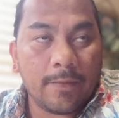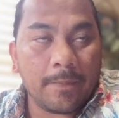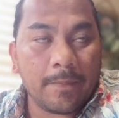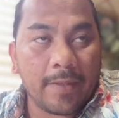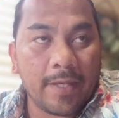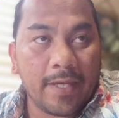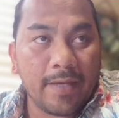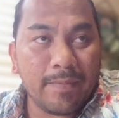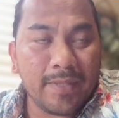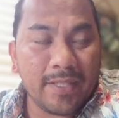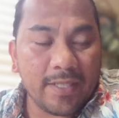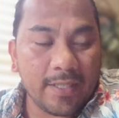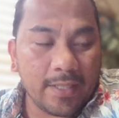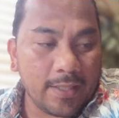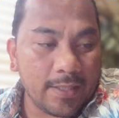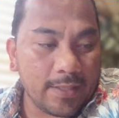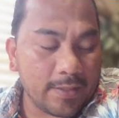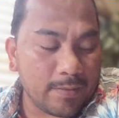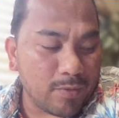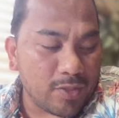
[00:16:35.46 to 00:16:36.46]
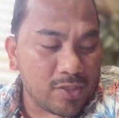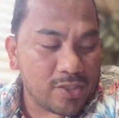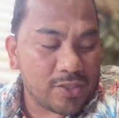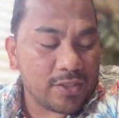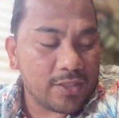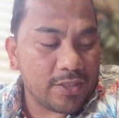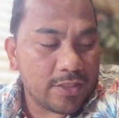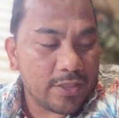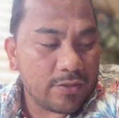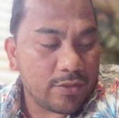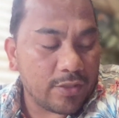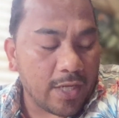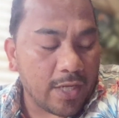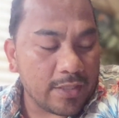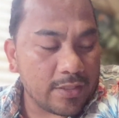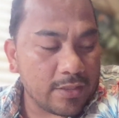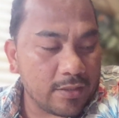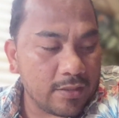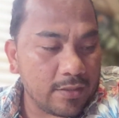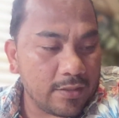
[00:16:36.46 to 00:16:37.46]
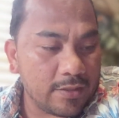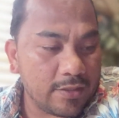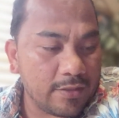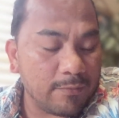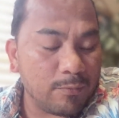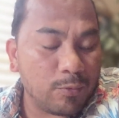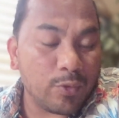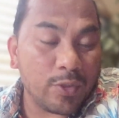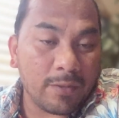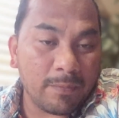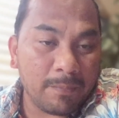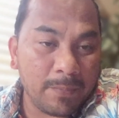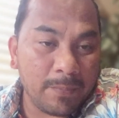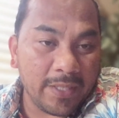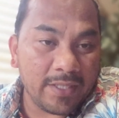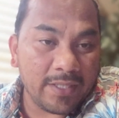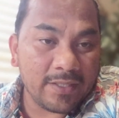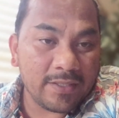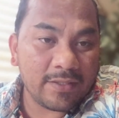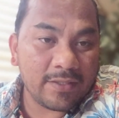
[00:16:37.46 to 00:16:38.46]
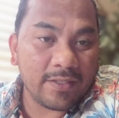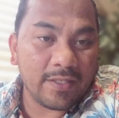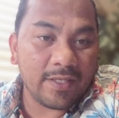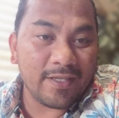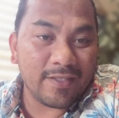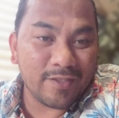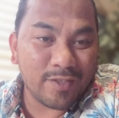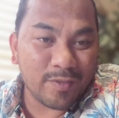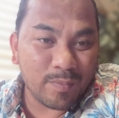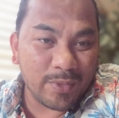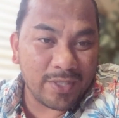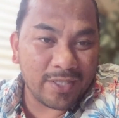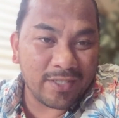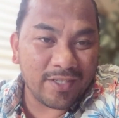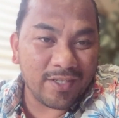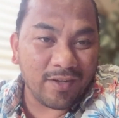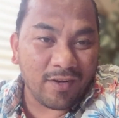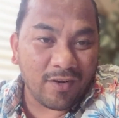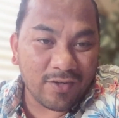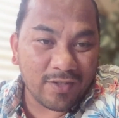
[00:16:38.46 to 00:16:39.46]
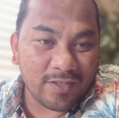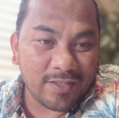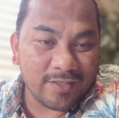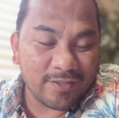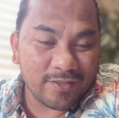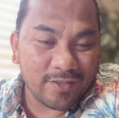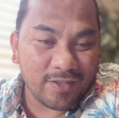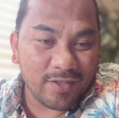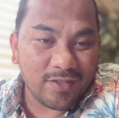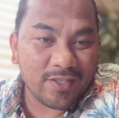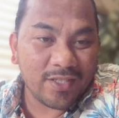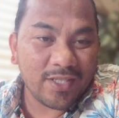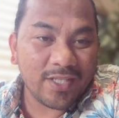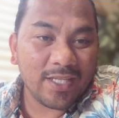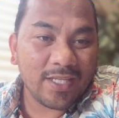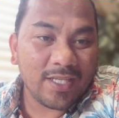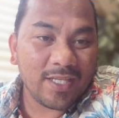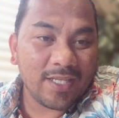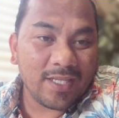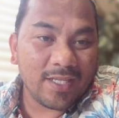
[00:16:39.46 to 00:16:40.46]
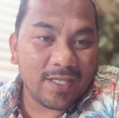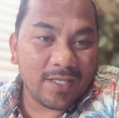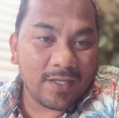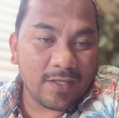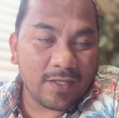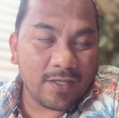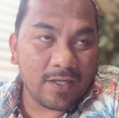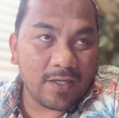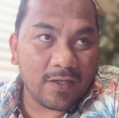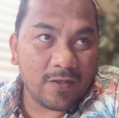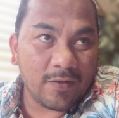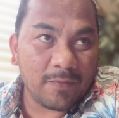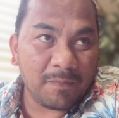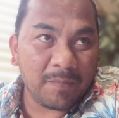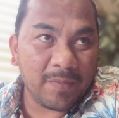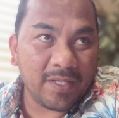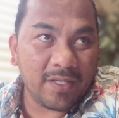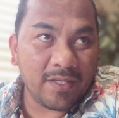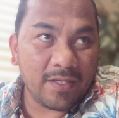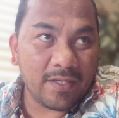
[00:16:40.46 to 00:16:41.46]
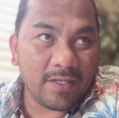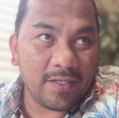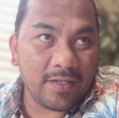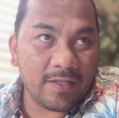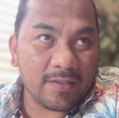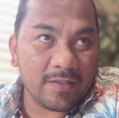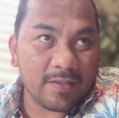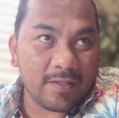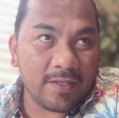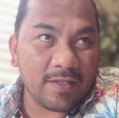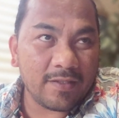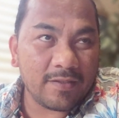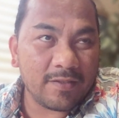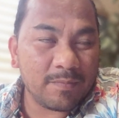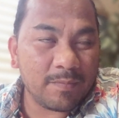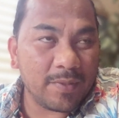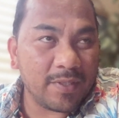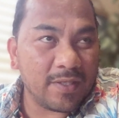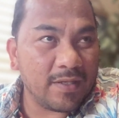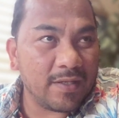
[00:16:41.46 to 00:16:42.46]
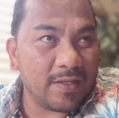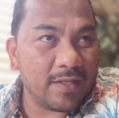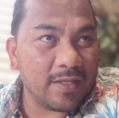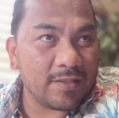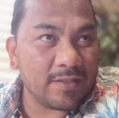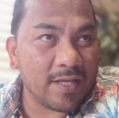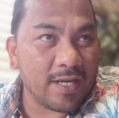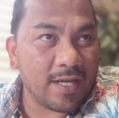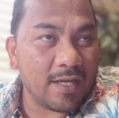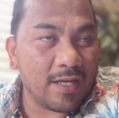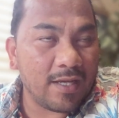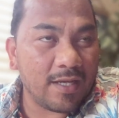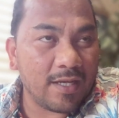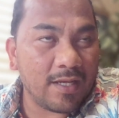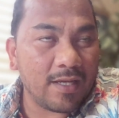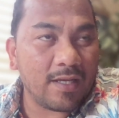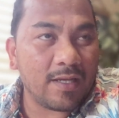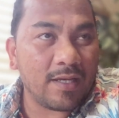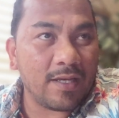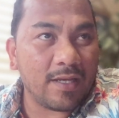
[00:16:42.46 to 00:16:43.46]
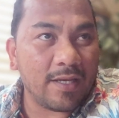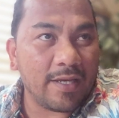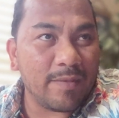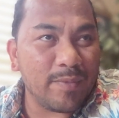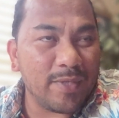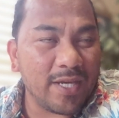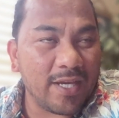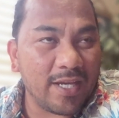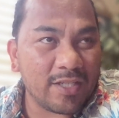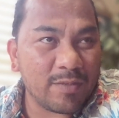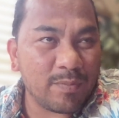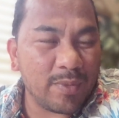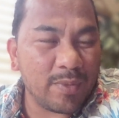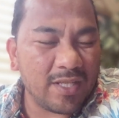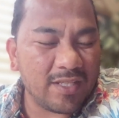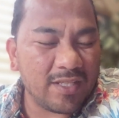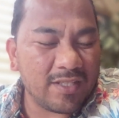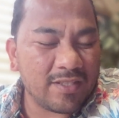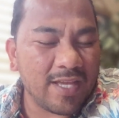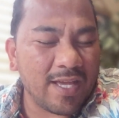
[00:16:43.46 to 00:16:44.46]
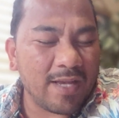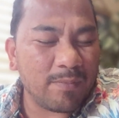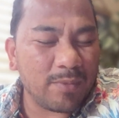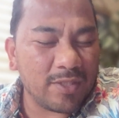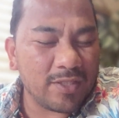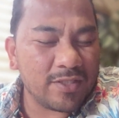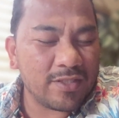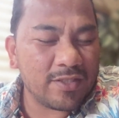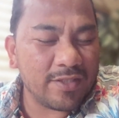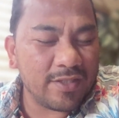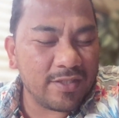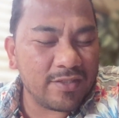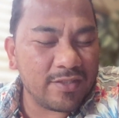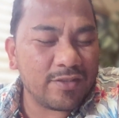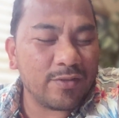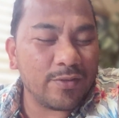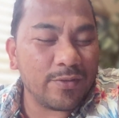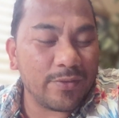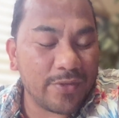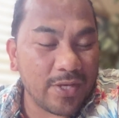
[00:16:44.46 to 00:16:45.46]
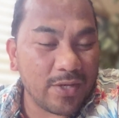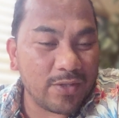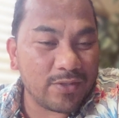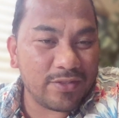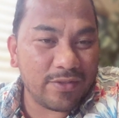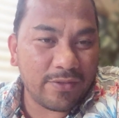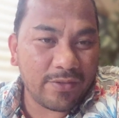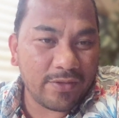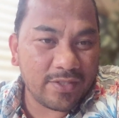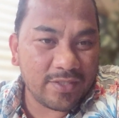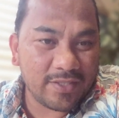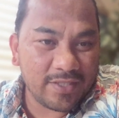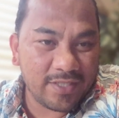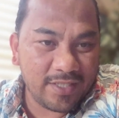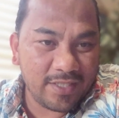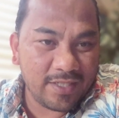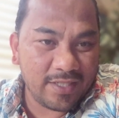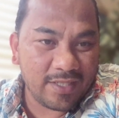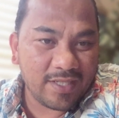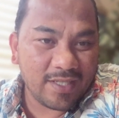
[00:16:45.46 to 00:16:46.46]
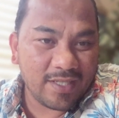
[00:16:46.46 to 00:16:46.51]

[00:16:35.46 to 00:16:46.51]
MEI, the Marshall Leeds Educational Initiative, we are based in Springdale, Arkansas. It's been MEI has been established since 2013.